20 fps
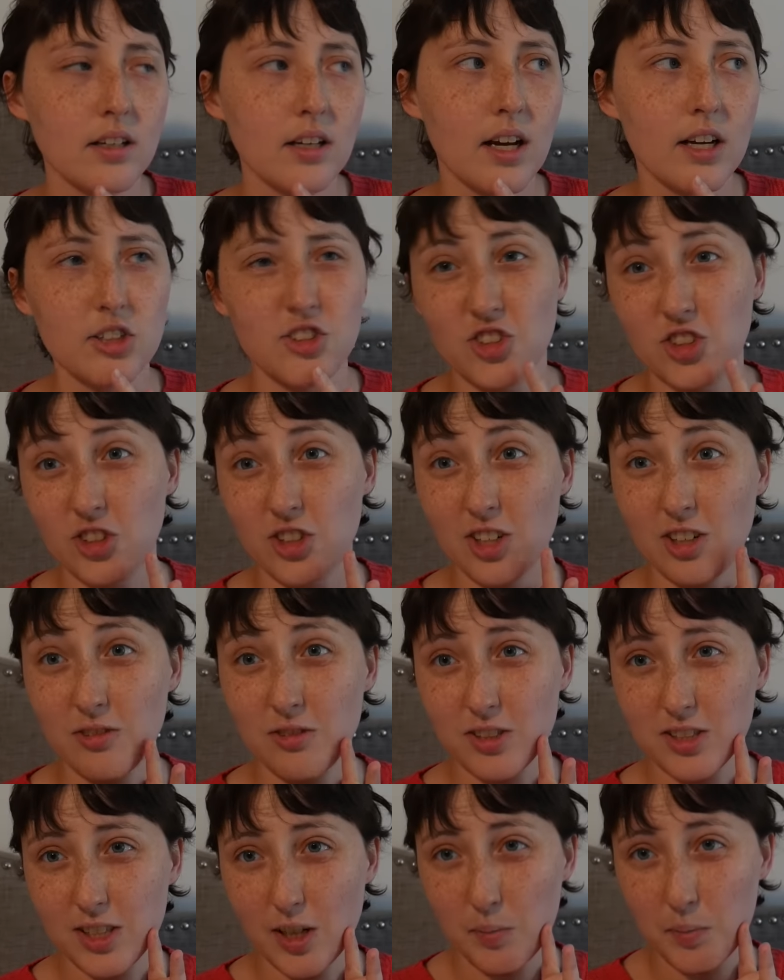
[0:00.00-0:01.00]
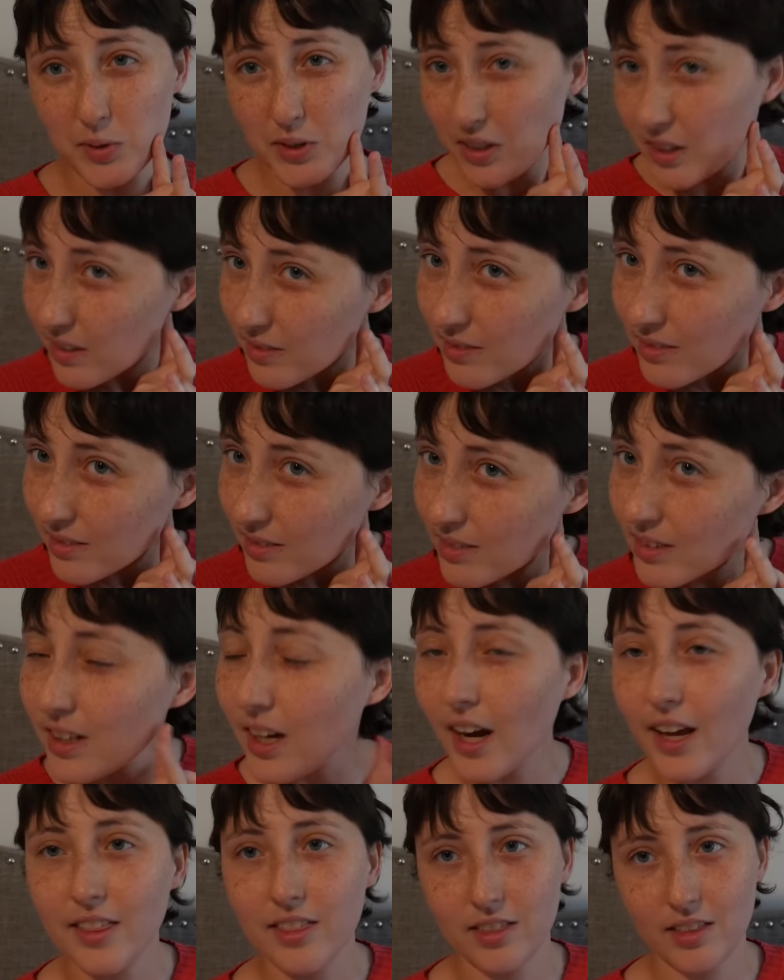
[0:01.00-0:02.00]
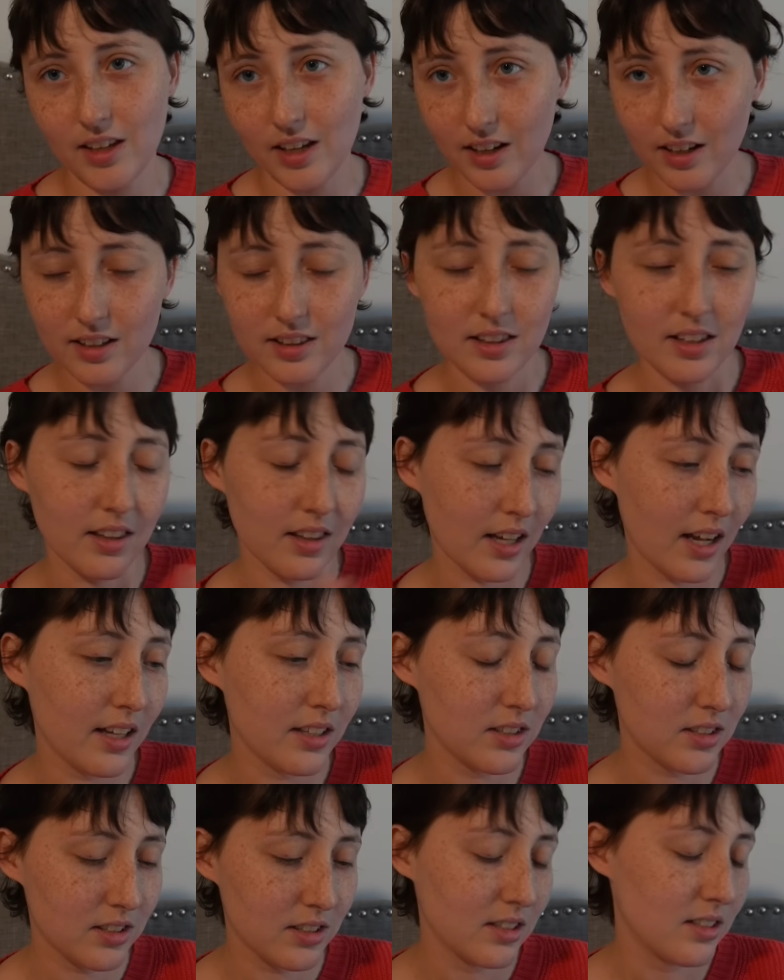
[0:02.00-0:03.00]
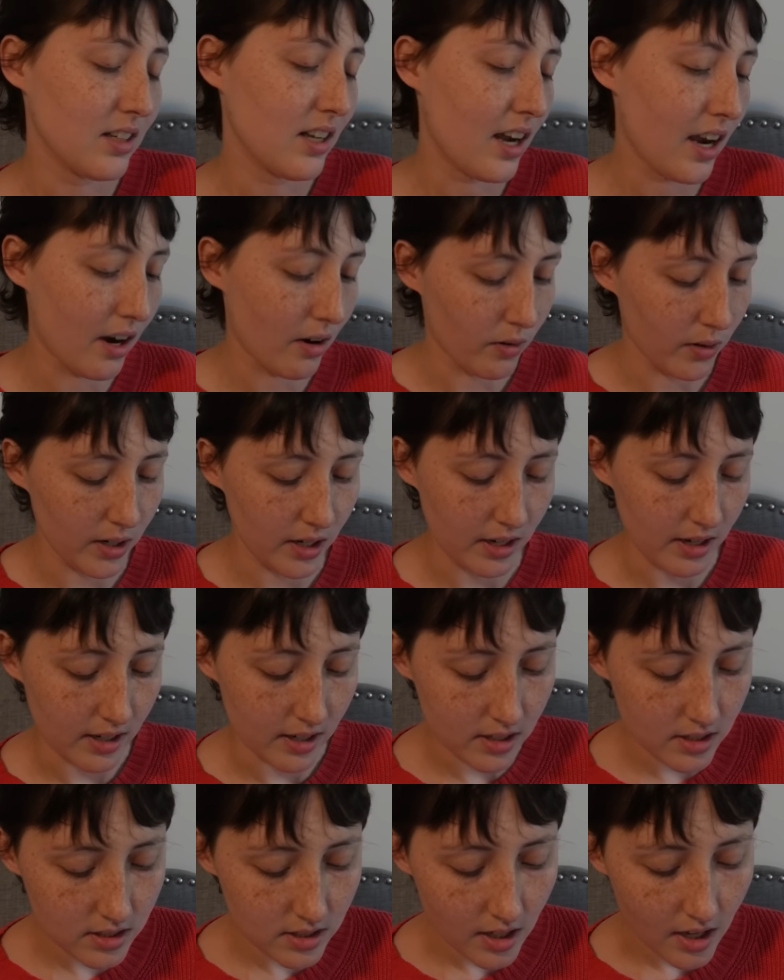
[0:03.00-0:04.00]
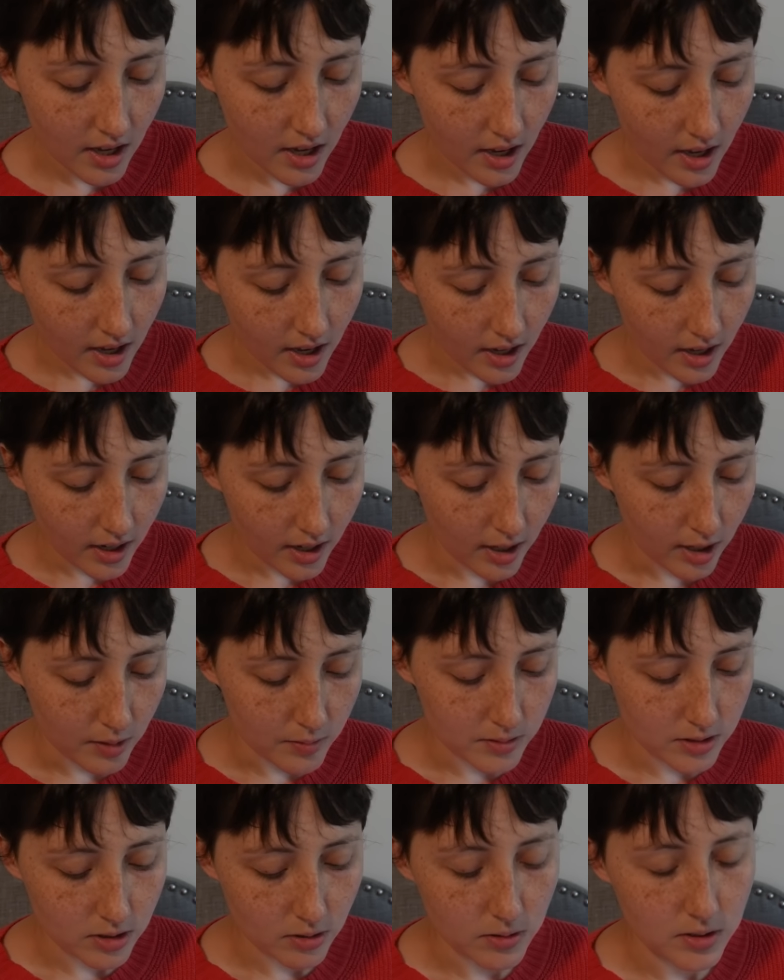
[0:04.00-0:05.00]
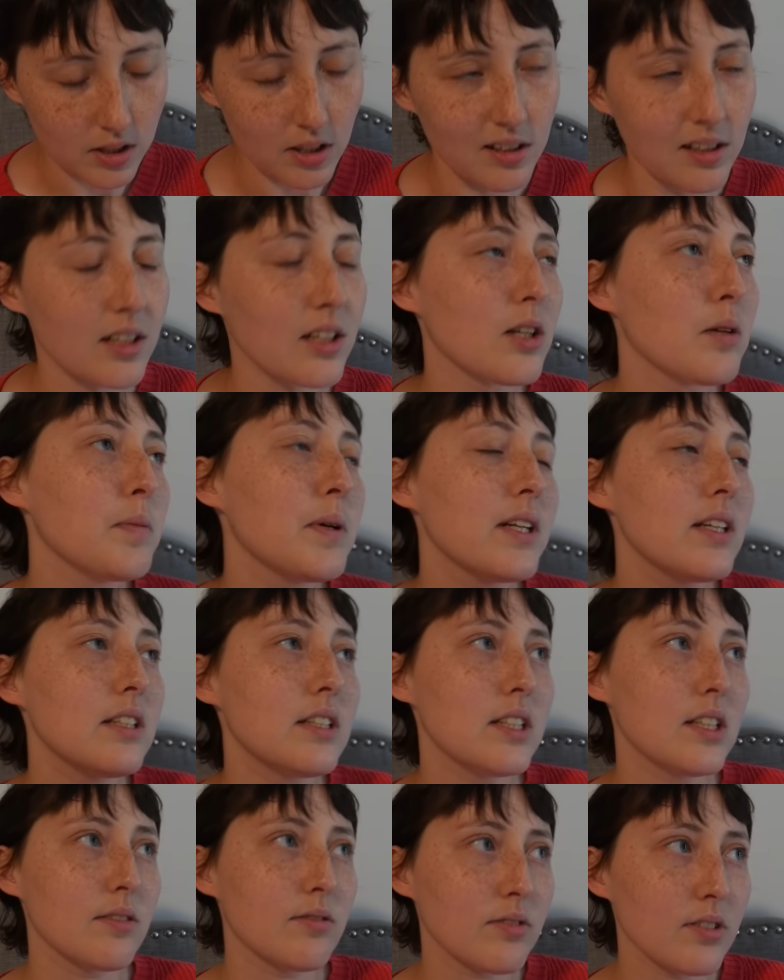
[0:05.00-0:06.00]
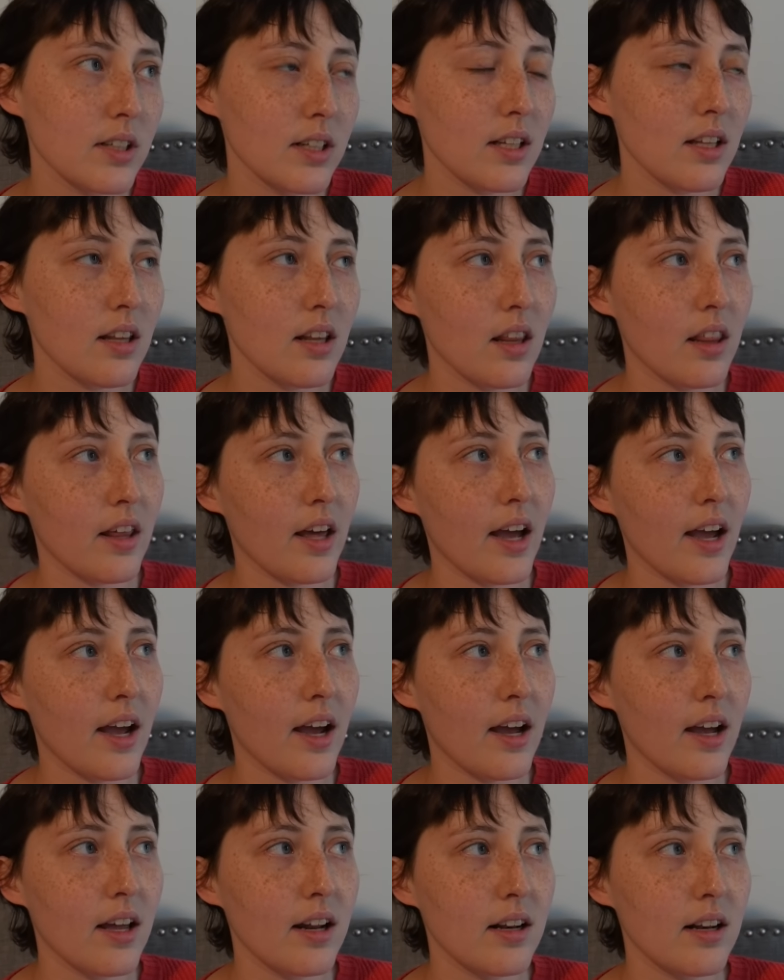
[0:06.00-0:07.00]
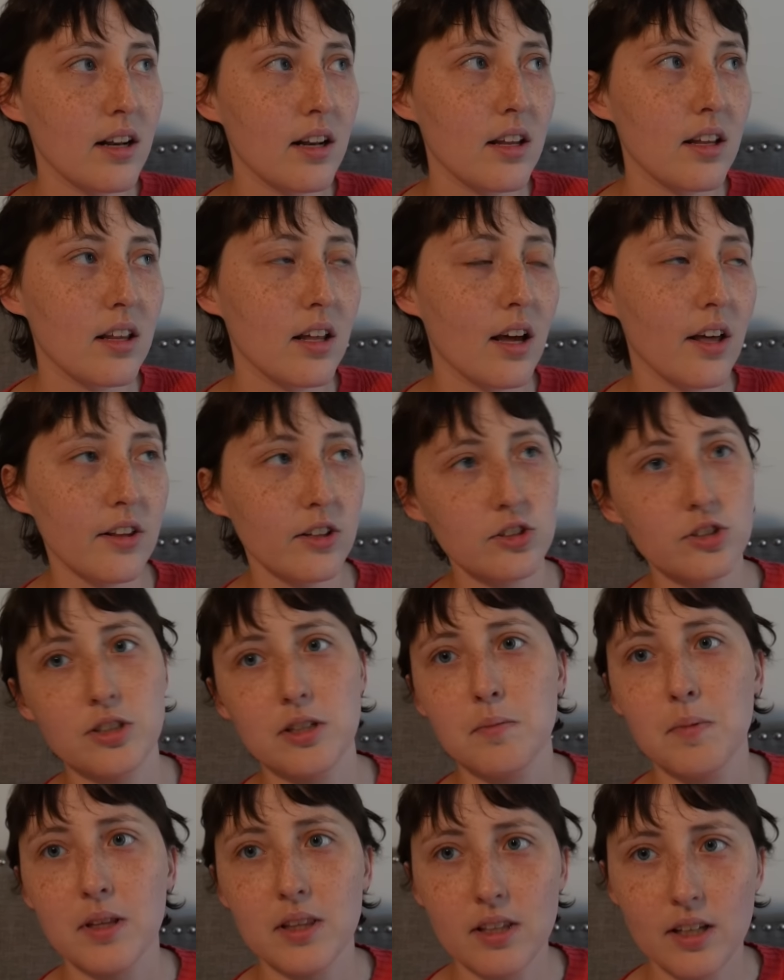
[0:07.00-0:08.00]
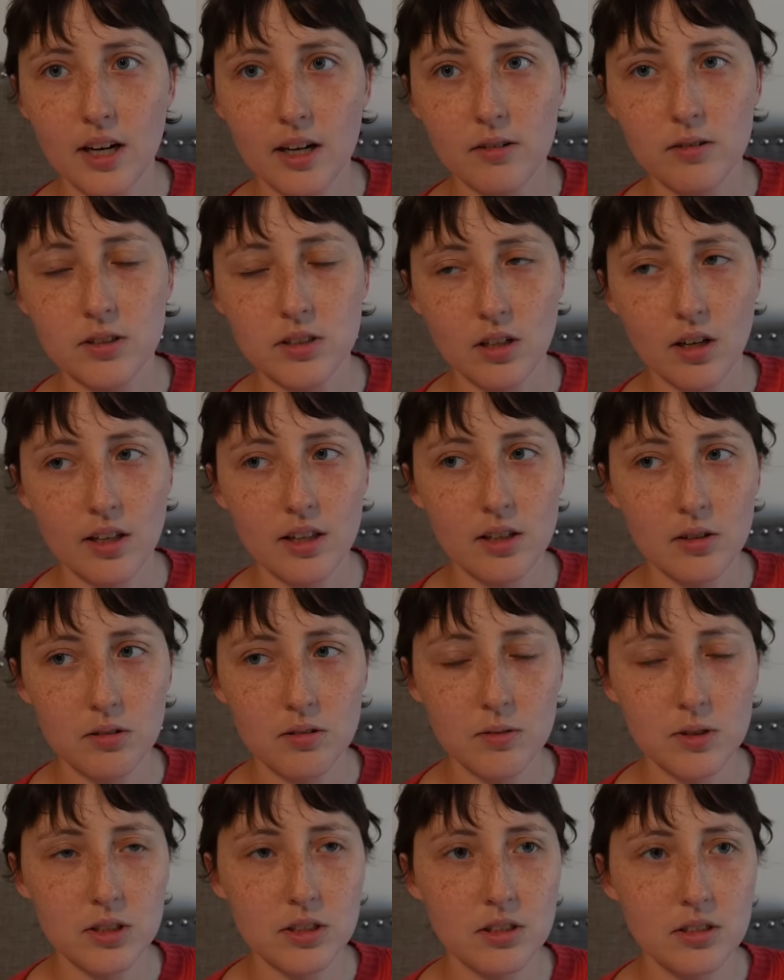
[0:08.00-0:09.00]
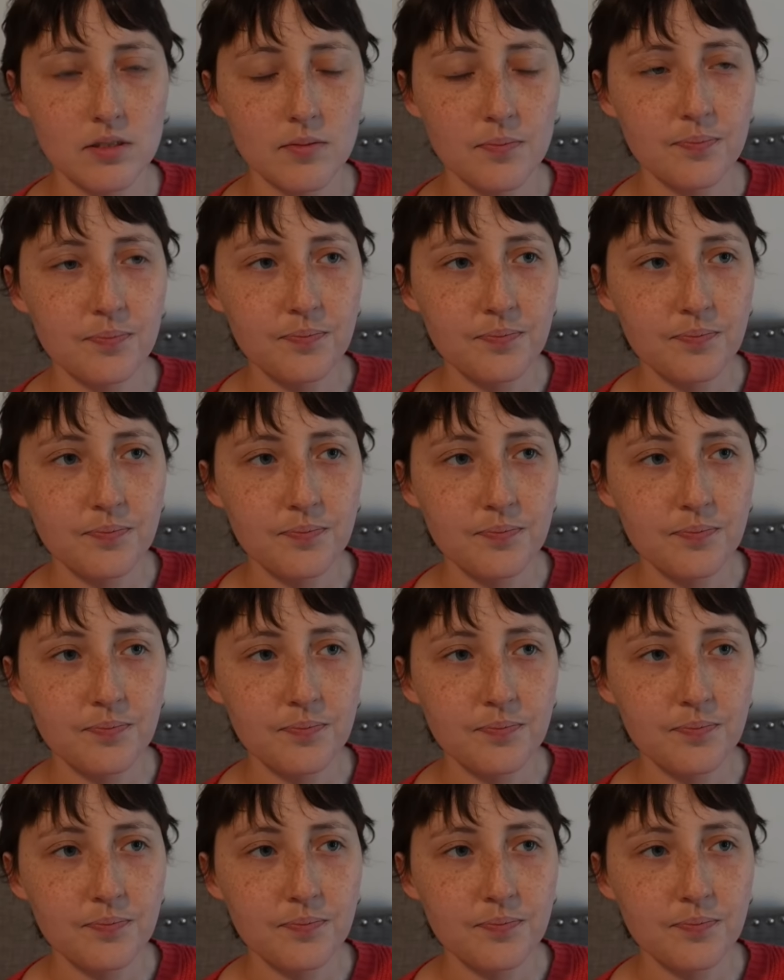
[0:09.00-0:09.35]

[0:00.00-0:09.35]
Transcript: estrogen receptor. I think that that's how it is. So it's a little bit different than the other treatment that I was on that was